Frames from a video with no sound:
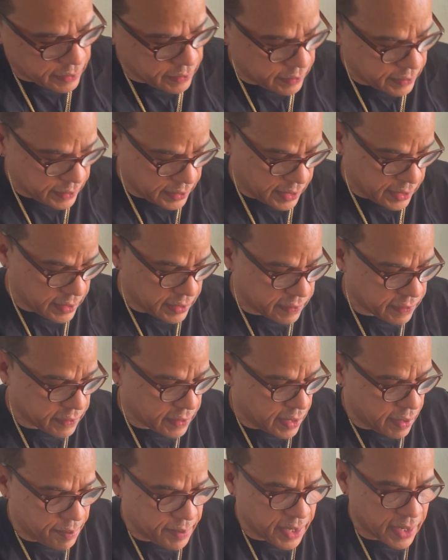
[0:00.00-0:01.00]
See, and it's
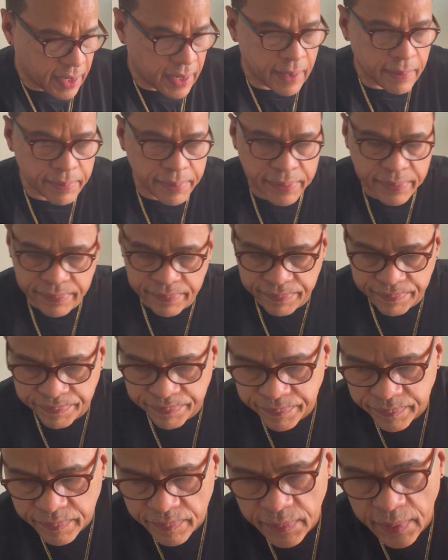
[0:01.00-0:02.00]
coming up,
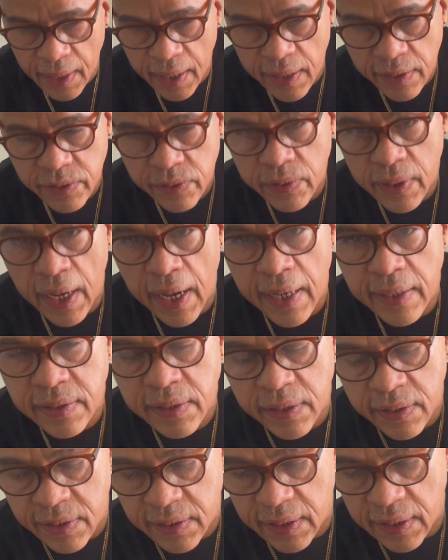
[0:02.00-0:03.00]
as you guys
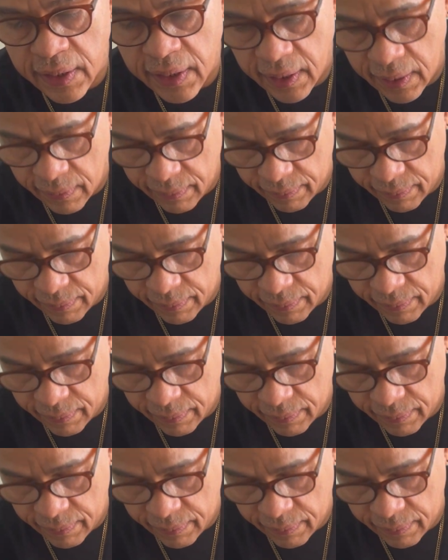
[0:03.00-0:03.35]
can see.